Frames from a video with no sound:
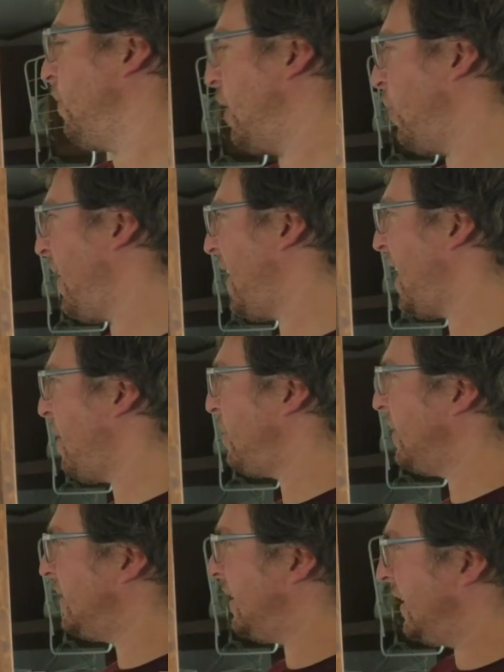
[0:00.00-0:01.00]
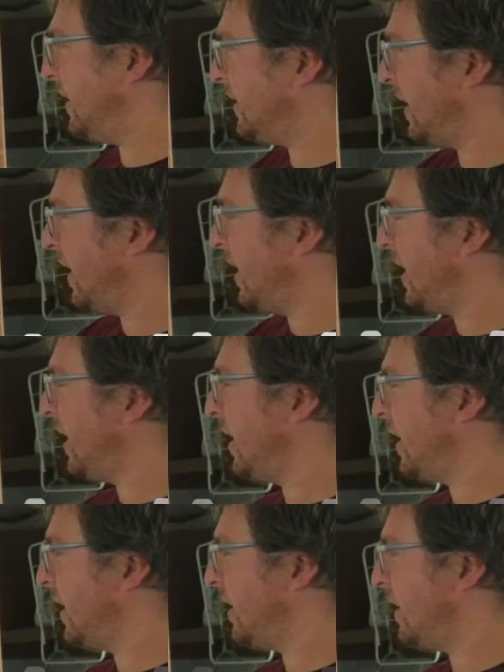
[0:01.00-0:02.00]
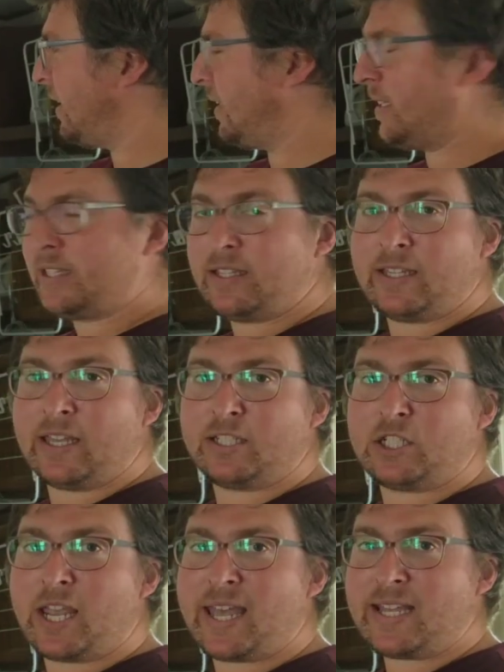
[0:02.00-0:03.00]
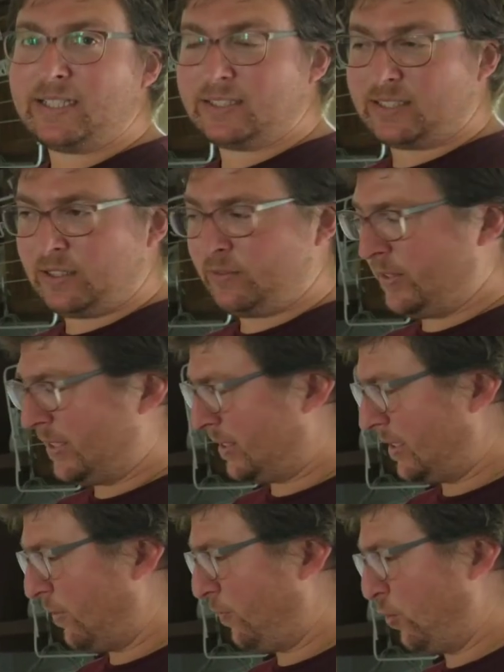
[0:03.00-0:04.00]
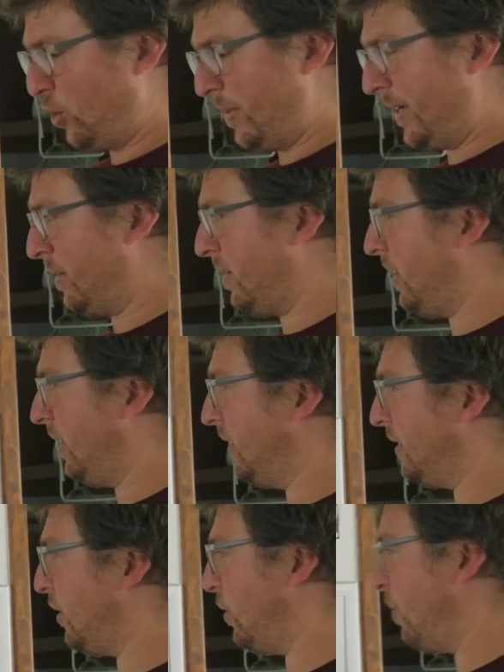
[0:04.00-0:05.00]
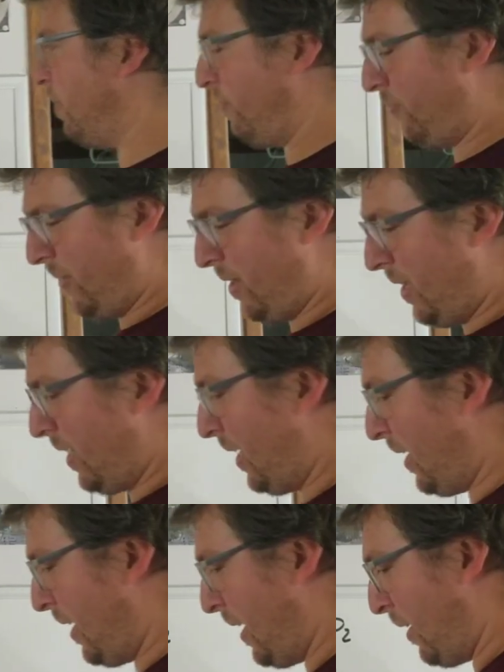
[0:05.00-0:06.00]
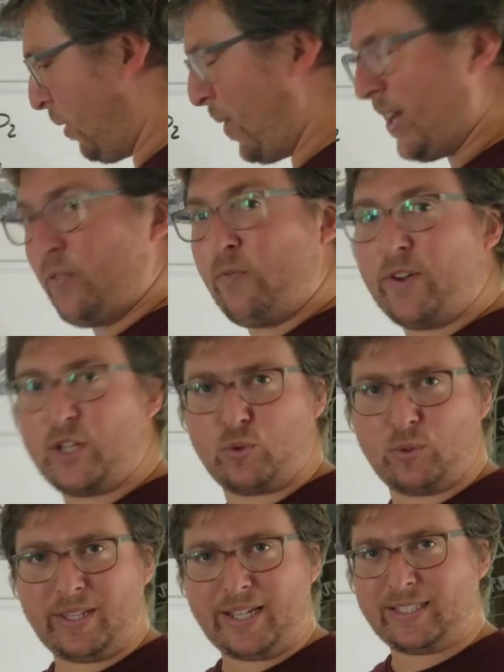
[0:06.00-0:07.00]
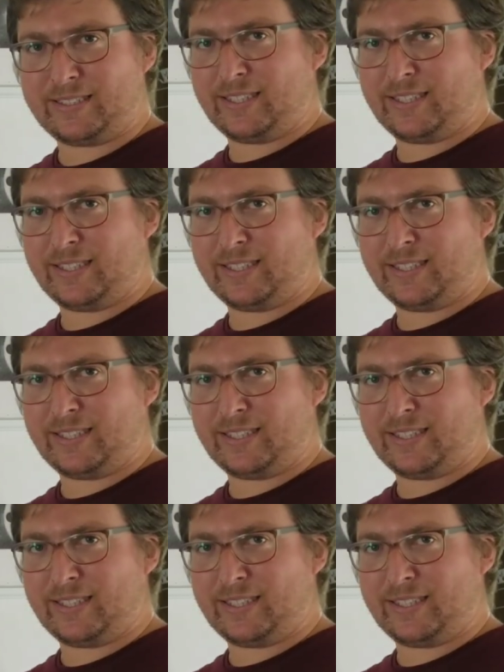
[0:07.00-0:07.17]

what happens is you get chains of this stuff forming. So a way to visualize